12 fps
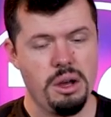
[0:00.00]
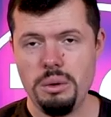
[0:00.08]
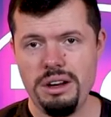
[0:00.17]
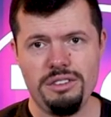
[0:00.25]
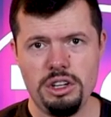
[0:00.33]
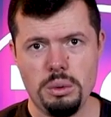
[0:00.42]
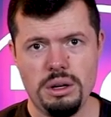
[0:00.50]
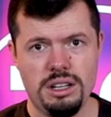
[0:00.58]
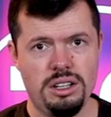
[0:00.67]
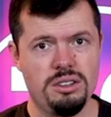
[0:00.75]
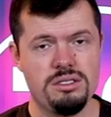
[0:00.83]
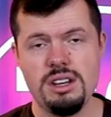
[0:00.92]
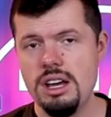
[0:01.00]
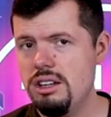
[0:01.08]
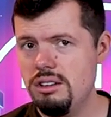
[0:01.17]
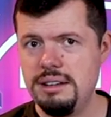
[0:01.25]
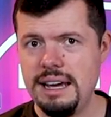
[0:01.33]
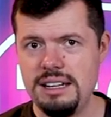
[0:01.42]
Whatever you want to use,
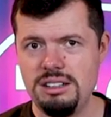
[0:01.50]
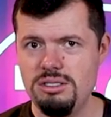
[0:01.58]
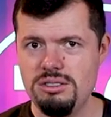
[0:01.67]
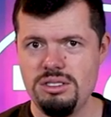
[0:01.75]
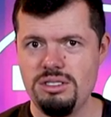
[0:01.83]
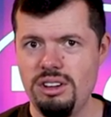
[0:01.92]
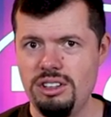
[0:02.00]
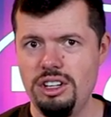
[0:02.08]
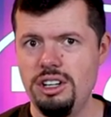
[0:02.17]
you can use this on.